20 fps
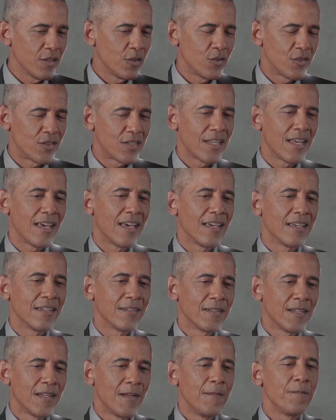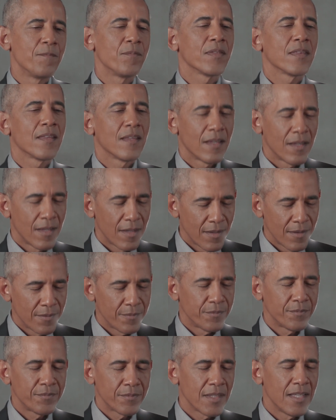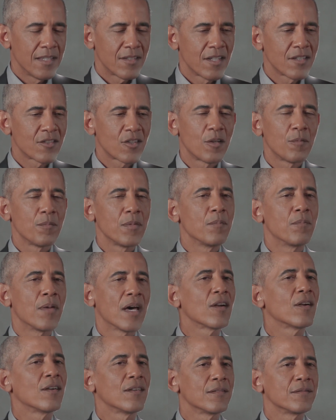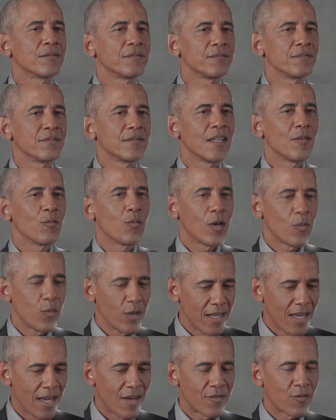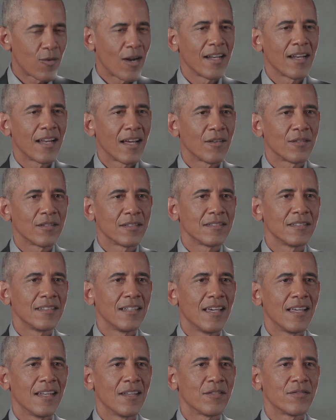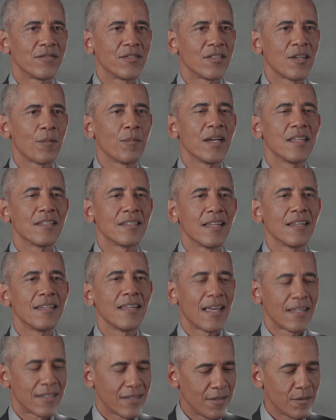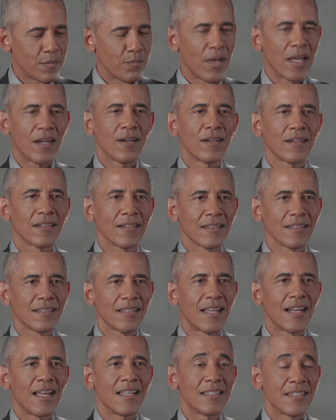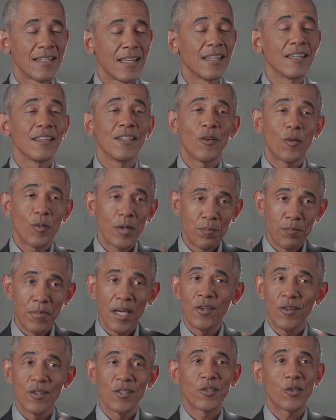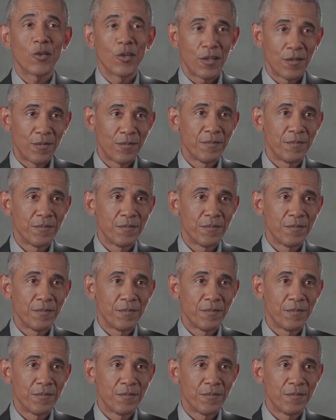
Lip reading: you'd say, is this going to be better than what we have right now? And if somebody said, yes, it's better, then I'd say, you know what, better is good.